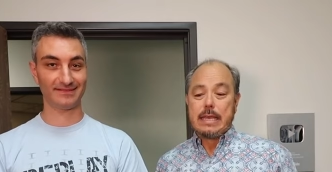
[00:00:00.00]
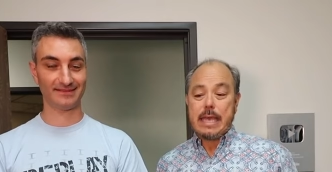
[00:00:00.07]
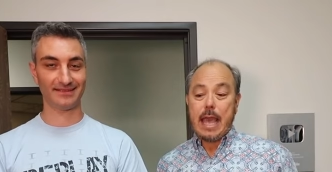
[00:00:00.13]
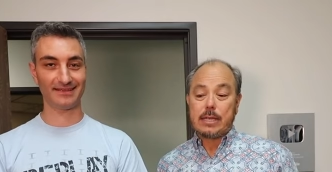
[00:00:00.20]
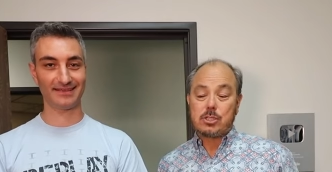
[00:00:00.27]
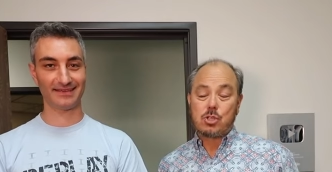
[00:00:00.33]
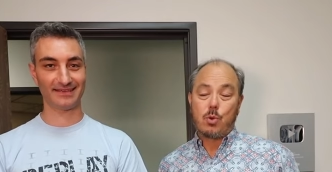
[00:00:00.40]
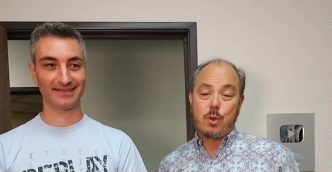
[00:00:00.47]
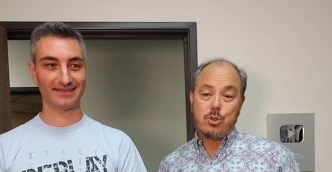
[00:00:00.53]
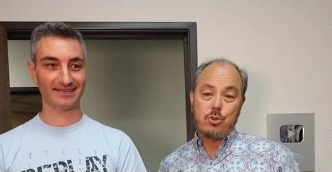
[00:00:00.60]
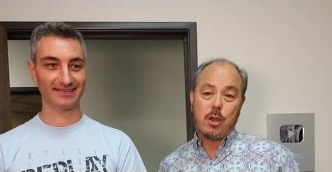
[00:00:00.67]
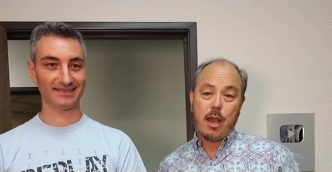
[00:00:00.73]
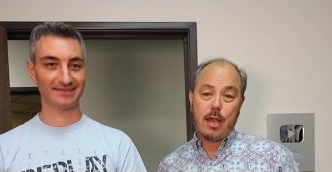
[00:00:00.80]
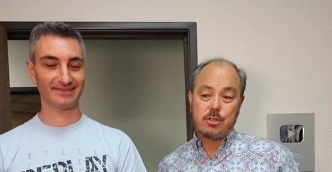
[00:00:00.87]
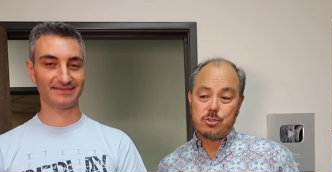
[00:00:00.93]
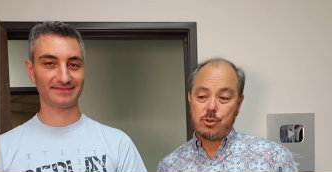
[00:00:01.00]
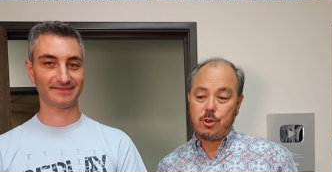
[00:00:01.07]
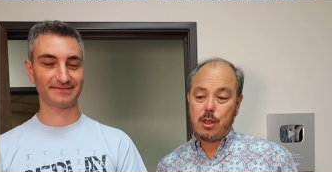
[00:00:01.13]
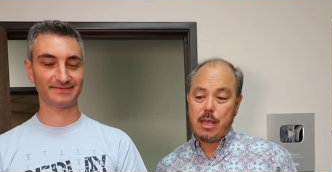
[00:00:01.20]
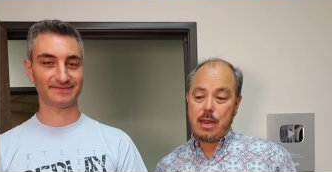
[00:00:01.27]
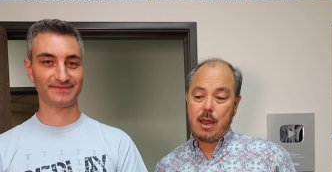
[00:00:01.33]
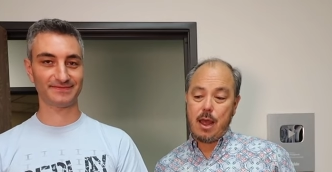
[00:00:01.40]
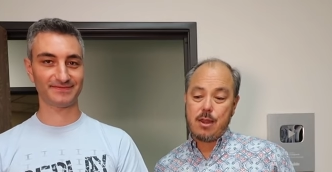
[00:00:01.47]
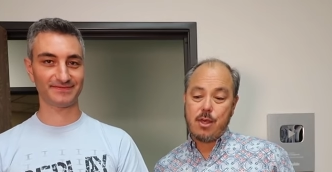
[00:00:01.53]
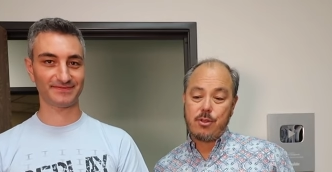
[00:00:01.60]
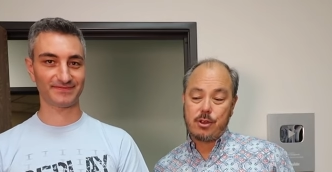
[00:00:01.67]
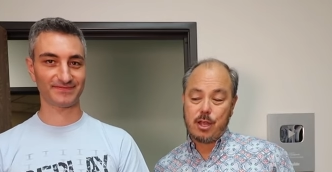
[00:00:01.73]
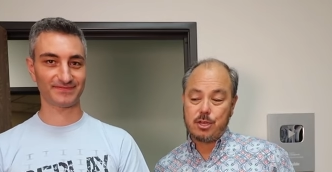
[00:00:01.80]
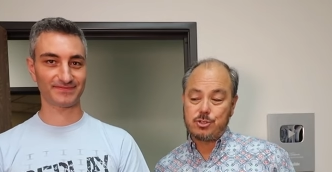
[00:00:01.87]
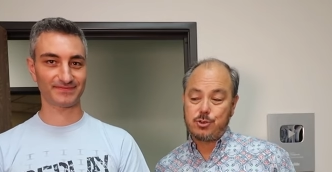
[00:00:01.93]
Speaker 1: Yeah, so when you guys are in another
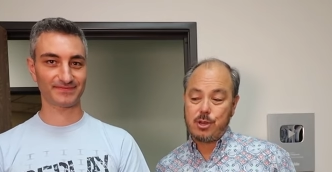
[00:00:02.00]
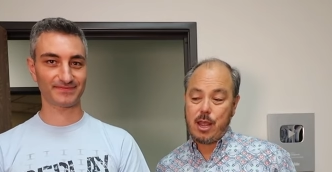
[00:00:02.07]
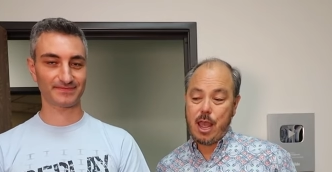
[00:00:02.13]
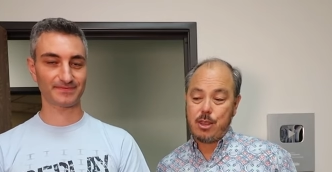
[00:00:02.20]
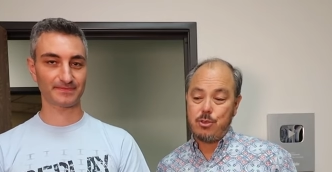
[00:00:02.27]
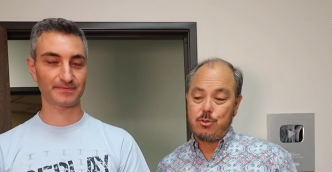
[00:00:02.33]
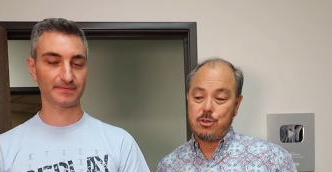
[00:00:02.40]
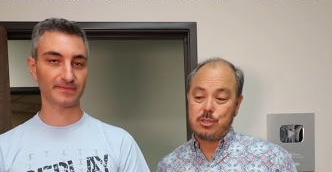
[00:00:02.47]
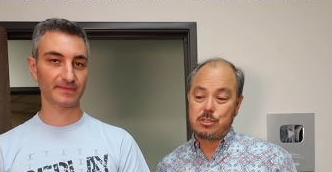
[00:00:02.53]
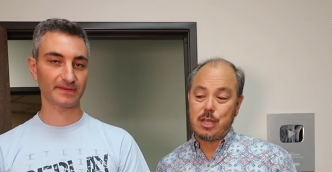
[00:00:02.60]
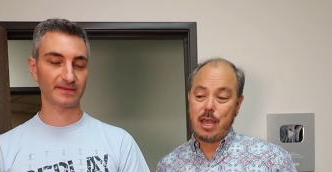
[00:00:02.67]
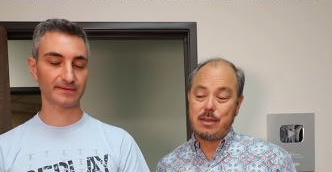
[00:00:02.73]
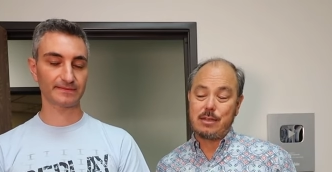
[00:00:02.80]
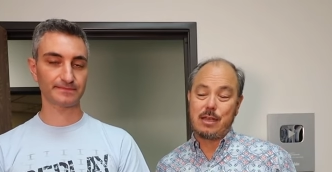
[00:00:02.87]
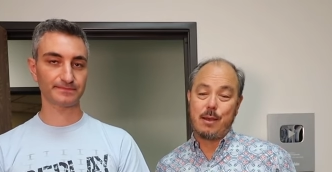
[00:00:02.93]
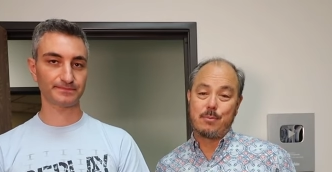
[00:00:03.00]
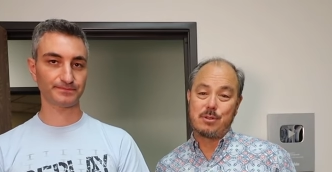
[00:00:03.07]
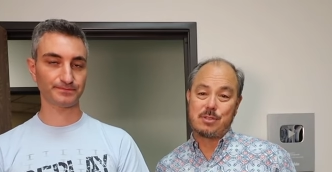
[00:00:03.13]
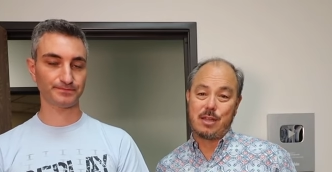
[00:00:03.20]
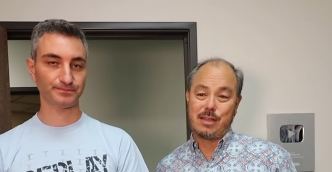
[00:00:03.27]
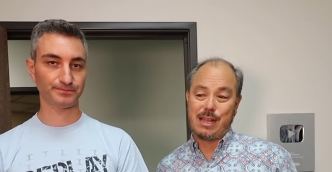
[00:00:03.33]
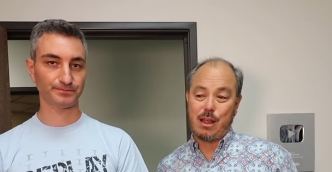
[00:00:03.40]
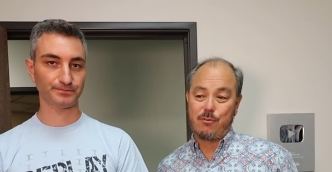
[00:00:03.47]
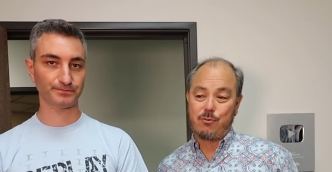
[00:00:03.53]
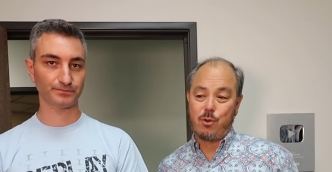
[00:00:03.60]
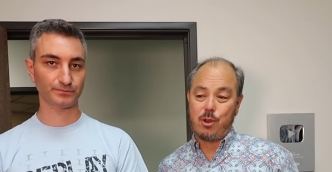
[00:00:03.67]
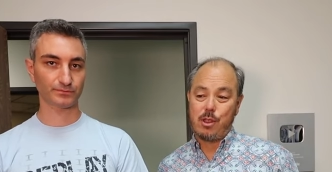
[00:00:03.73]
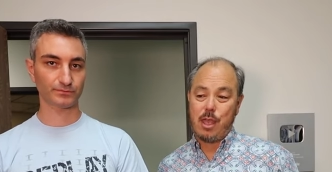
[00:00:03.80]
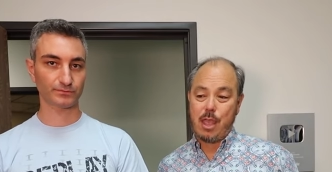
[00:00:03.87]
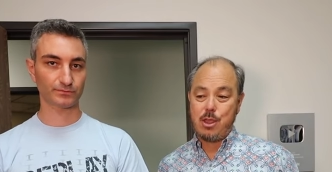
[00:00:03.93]
country and you decide to come to Southern
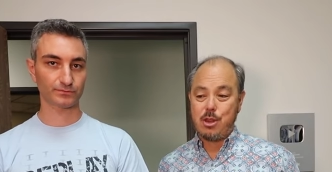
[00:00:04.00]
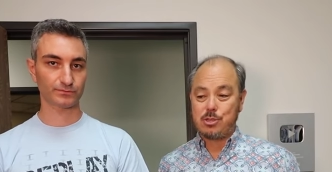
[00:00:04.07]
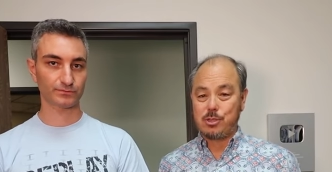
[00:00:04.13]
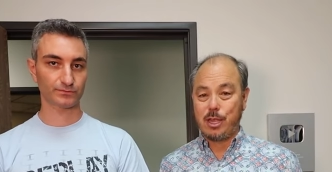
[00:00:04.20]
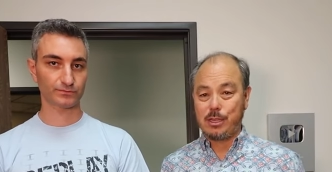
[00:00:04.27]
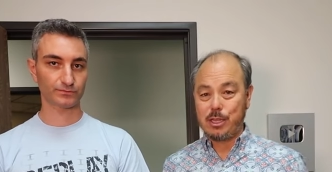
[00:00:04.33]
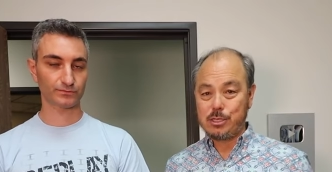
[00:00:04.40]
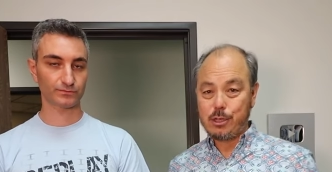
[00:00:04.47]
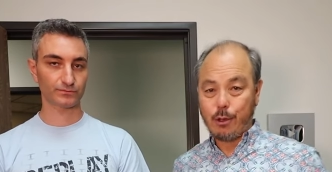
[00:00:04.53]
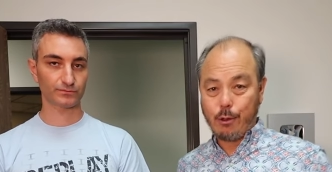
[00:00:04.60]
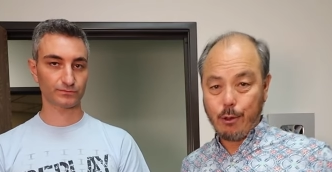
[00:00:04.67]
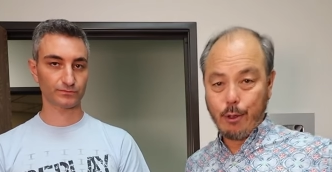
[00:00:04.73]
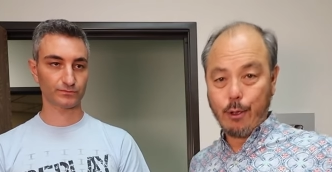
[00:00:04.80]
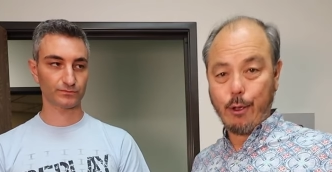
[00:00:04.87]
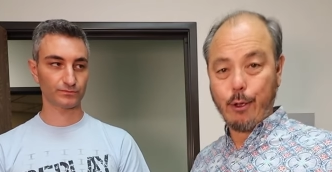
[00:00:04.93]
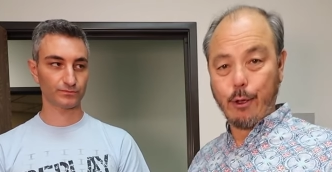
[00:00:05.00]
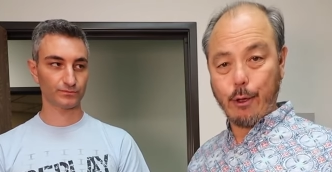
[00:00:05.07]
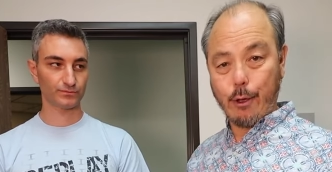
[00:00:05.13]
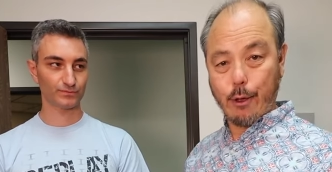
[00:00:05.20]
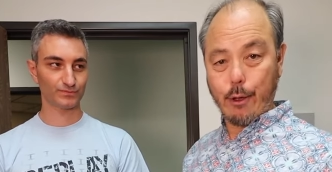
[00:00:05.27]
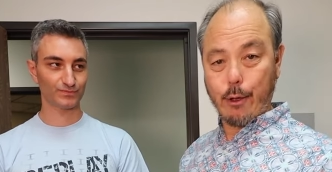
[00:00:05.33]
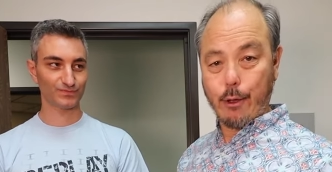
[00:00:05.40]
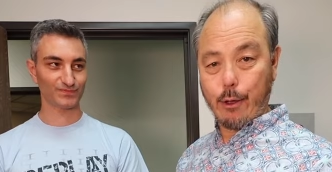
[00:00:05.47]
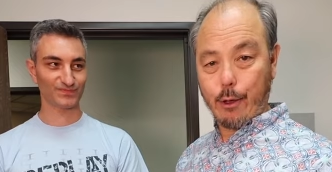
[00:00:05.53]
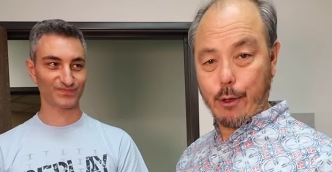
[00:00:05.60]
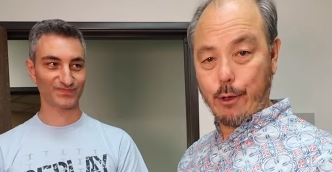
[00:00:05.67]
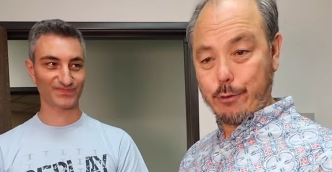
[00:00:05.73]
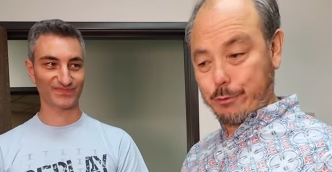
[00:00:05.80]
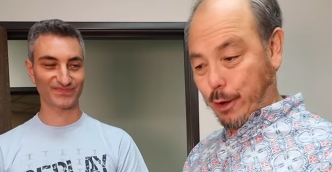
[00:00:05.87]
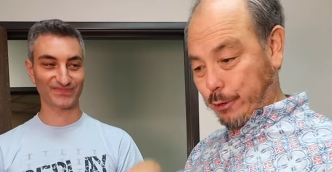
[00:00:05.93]
California and you just like this go,
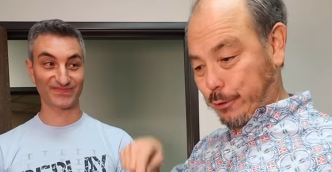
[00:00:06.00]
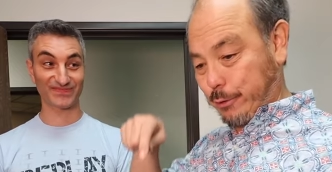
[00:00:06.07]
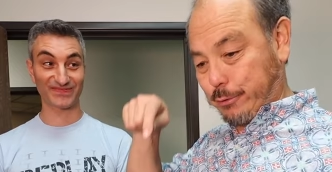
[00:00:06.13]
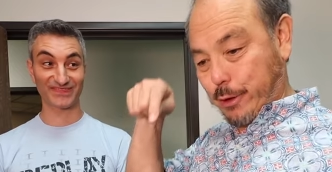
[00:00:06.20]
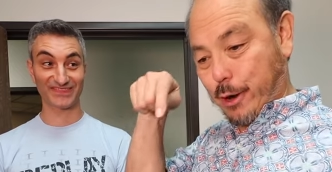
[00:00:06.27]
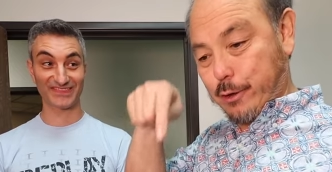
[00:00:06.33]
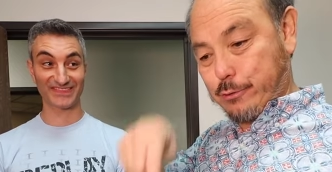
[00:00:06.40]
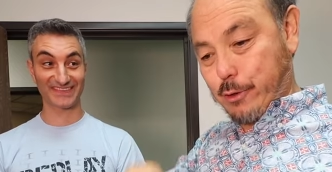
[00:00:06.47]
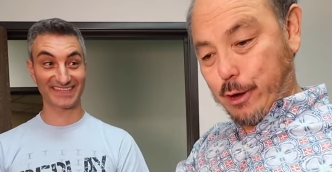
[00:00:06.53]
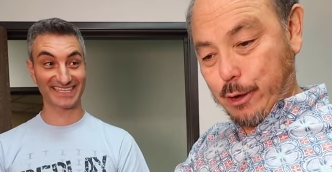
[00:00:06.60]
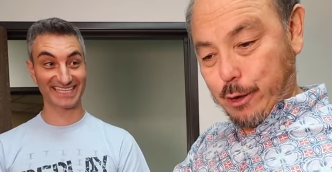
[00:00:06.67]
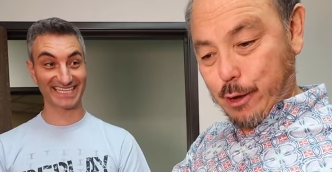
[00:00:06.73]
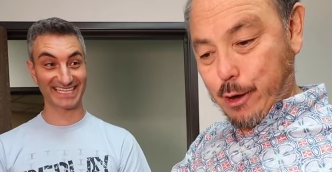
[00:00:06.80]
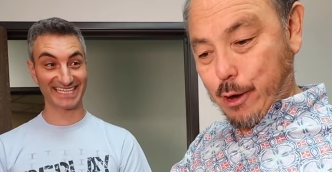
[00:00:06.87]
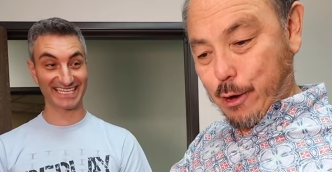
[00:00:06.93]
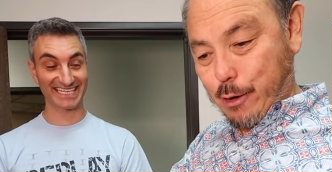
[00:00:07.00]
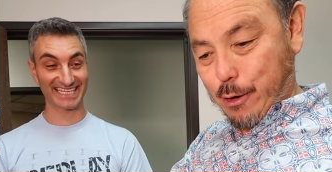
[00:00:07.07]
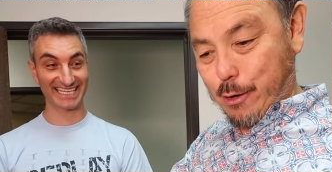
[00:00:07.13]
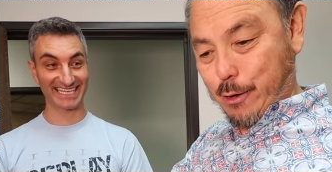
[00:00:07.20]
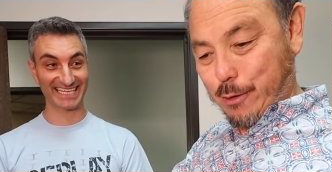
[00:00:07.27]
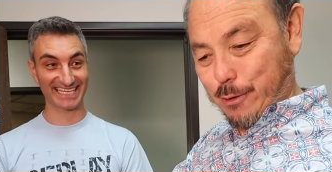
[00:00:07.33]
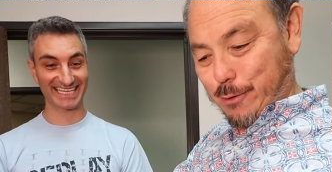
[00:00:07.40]
oh, Dr. Thayer's right here.